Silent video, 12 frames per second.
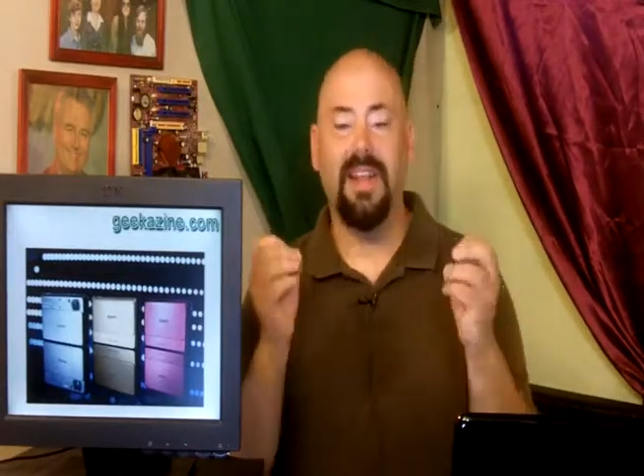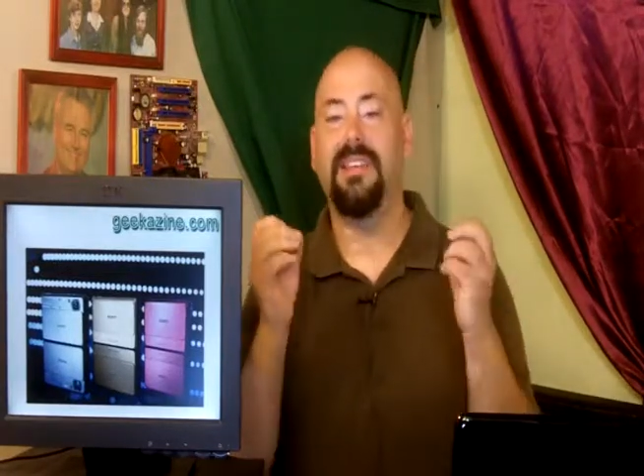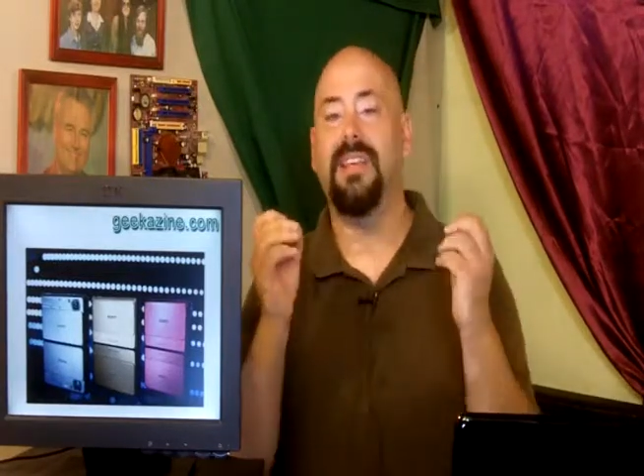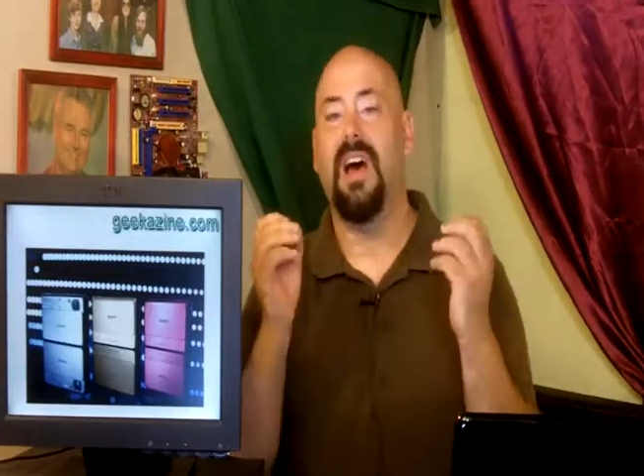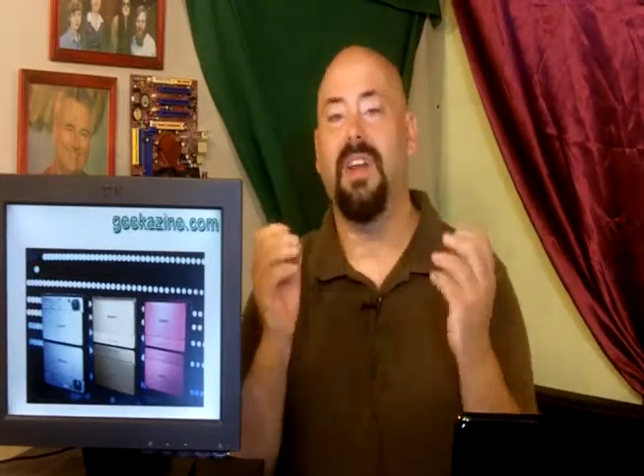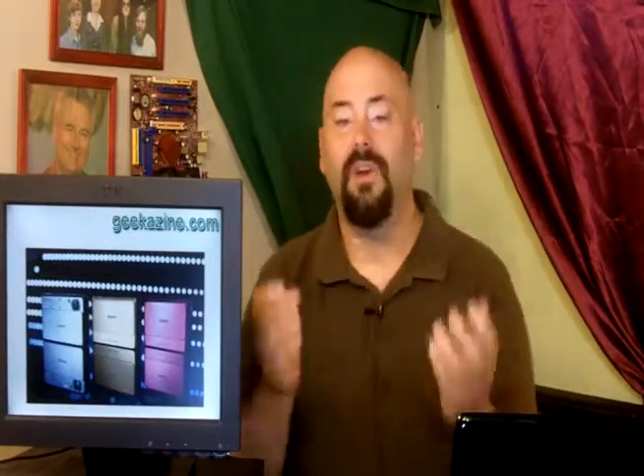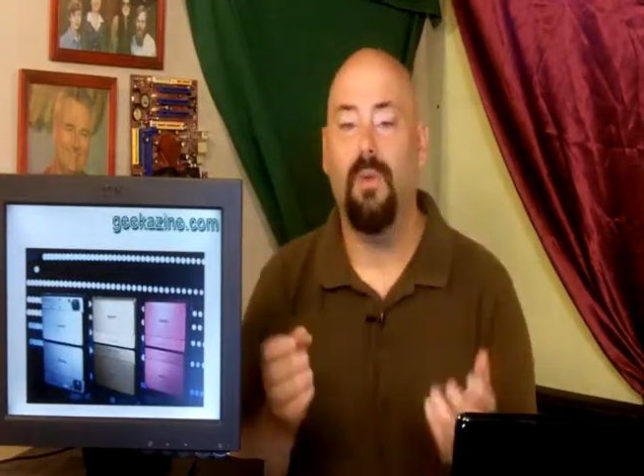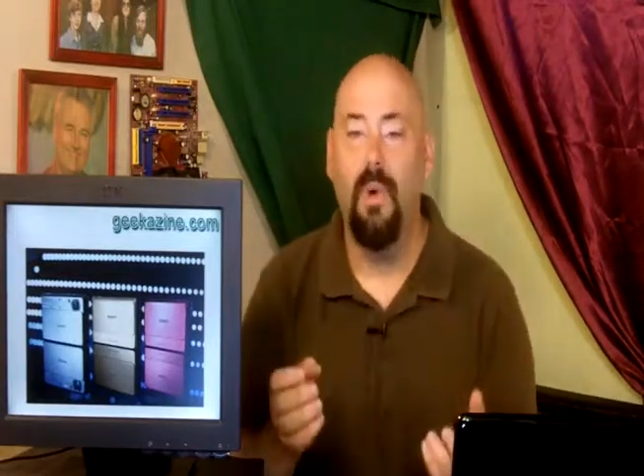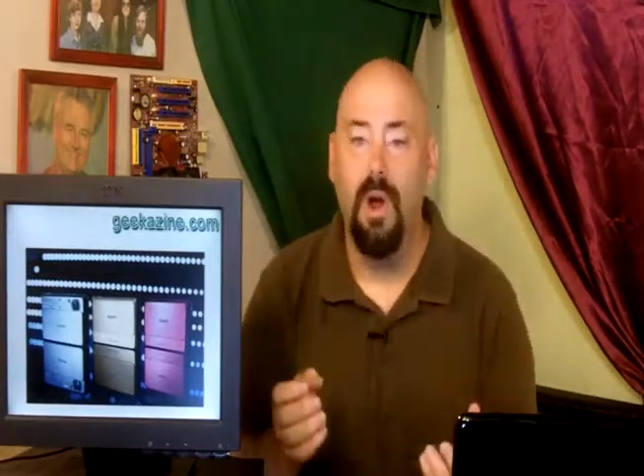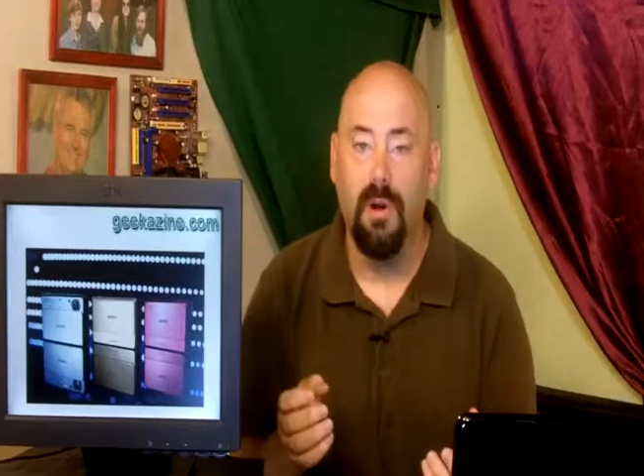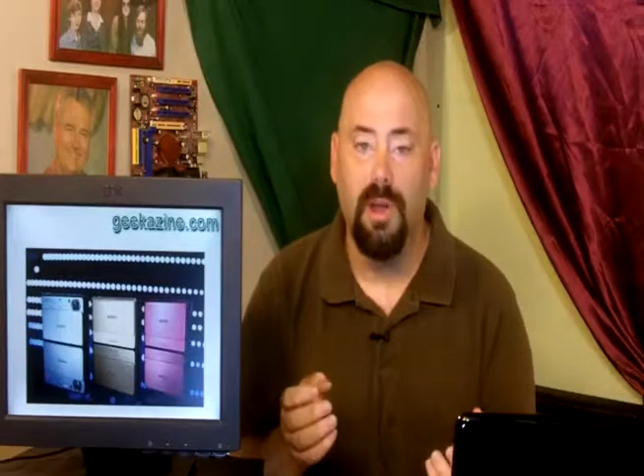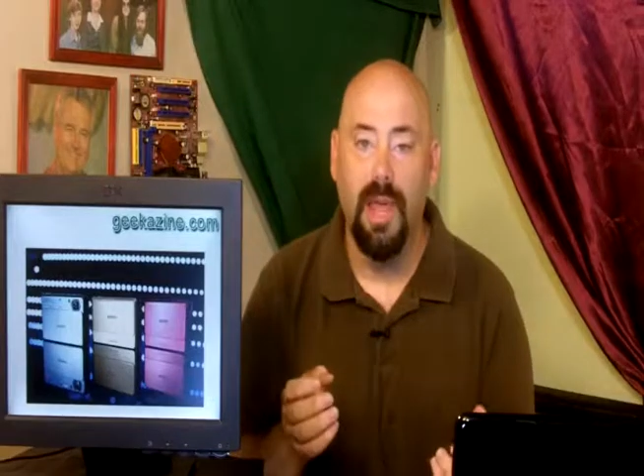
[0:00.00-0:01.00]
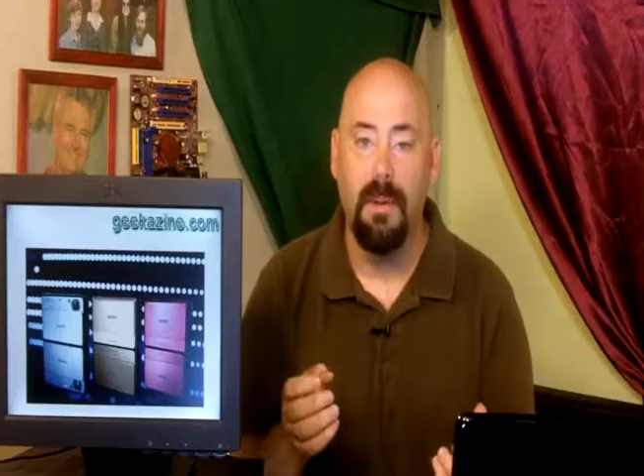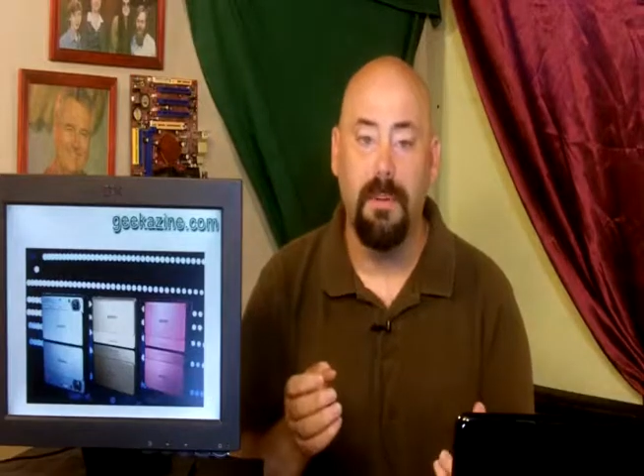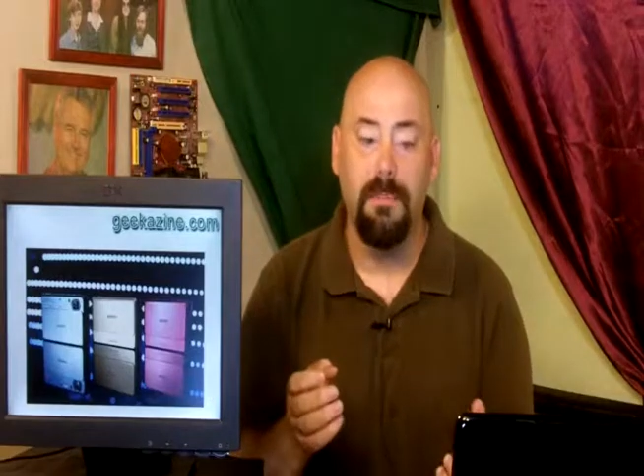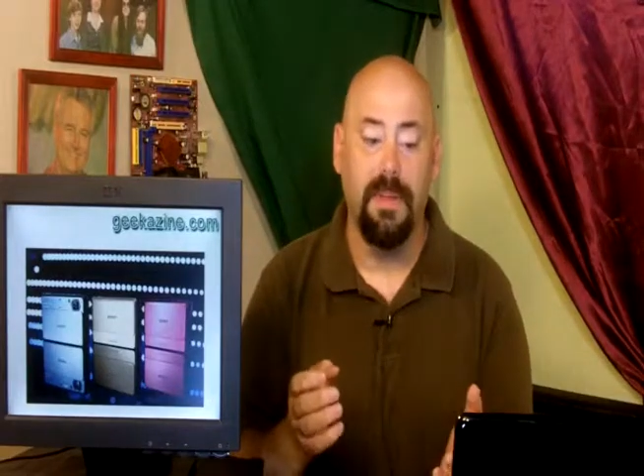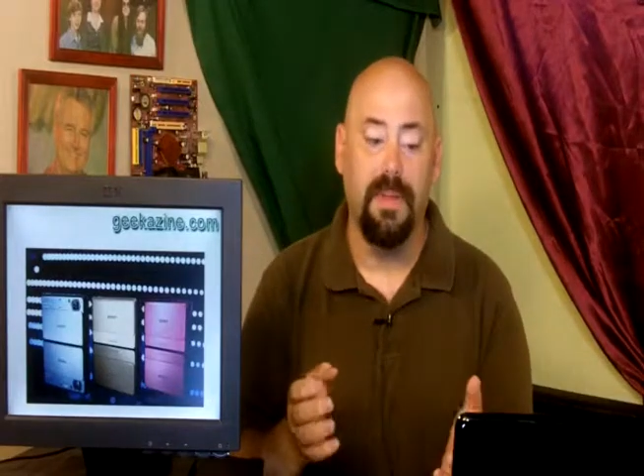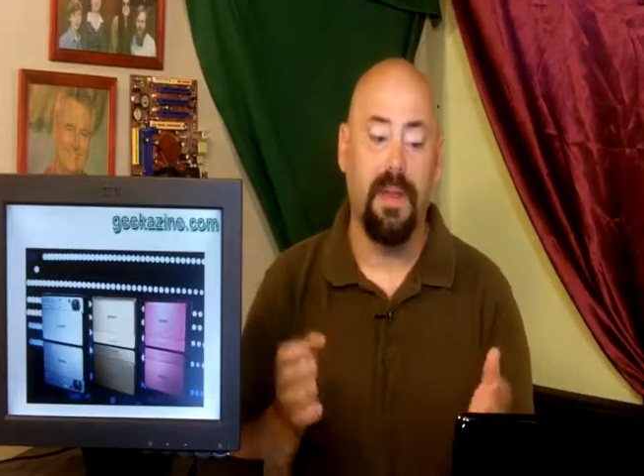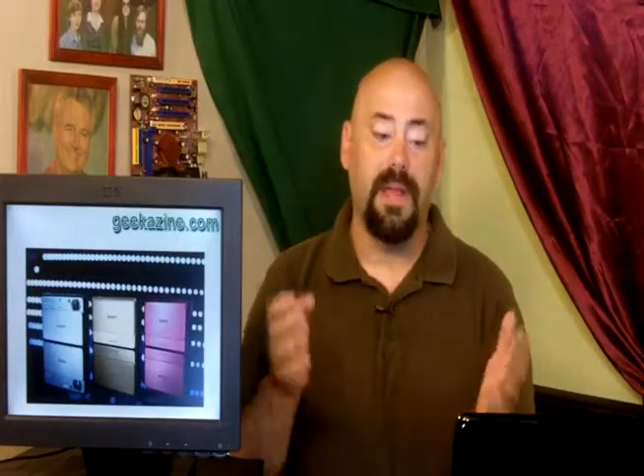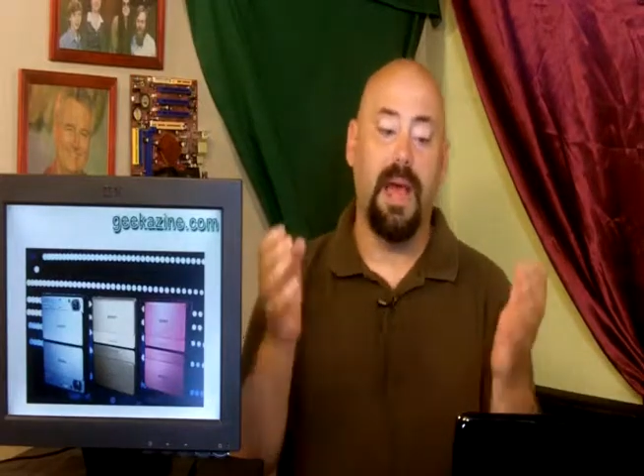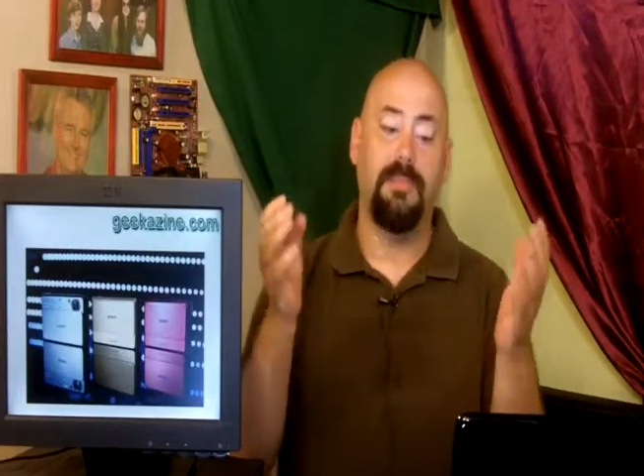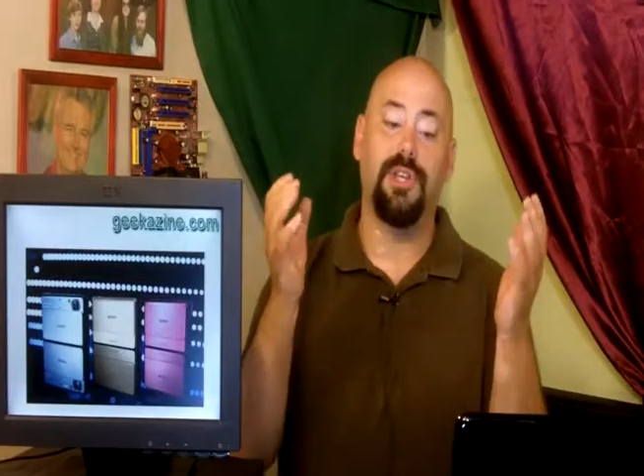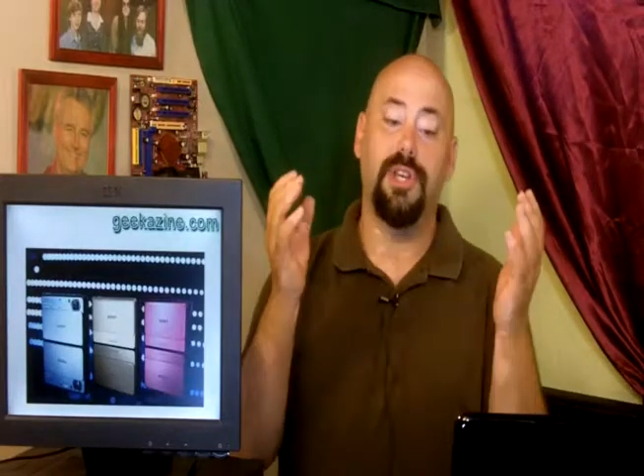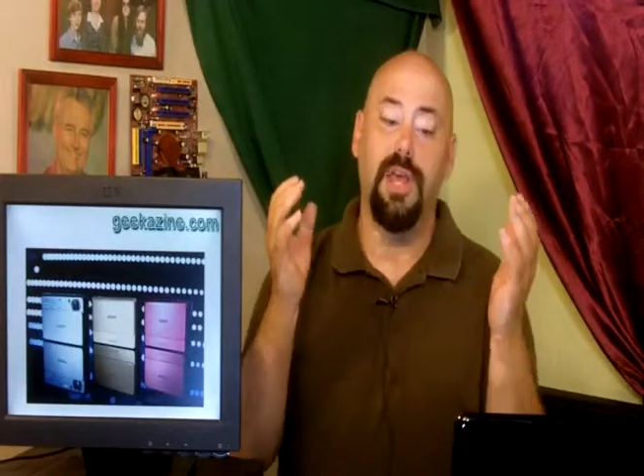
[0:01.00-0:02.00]
its underwater capability
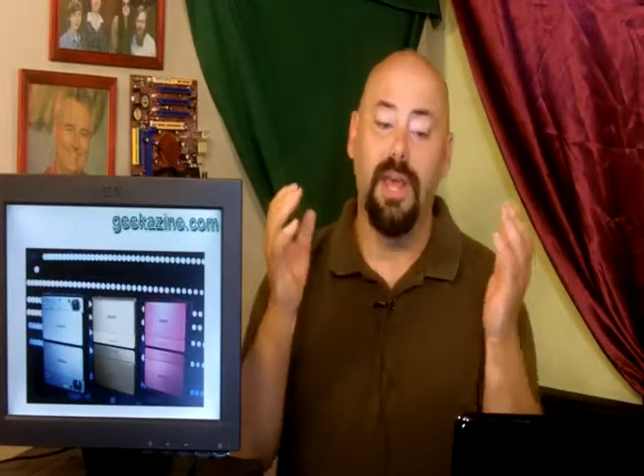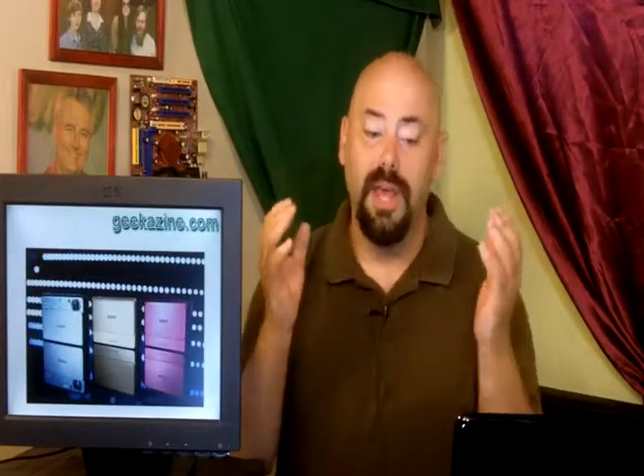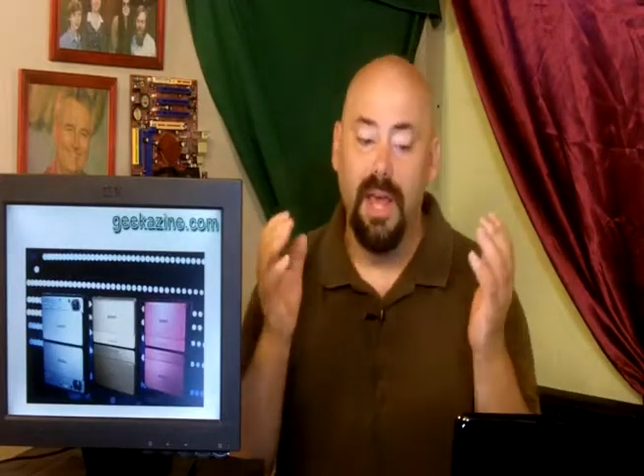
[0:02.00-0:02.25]
option.